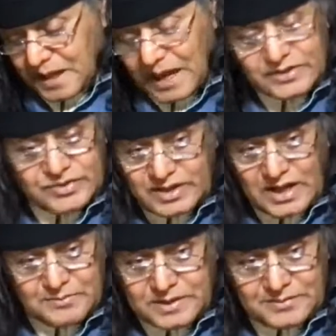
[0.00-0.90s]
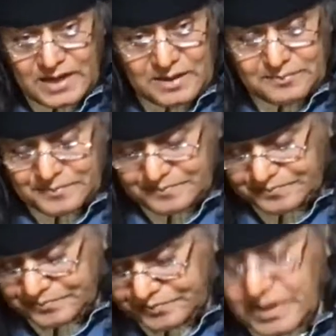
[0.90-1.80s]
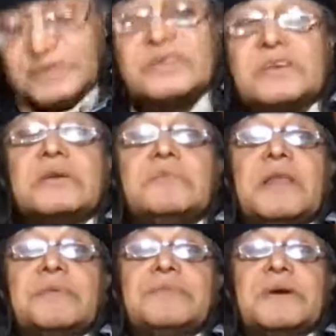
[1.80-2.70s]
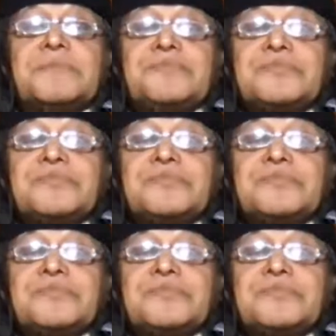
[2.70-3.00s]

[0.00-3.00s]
I said, I've given up. And she didn't believe me.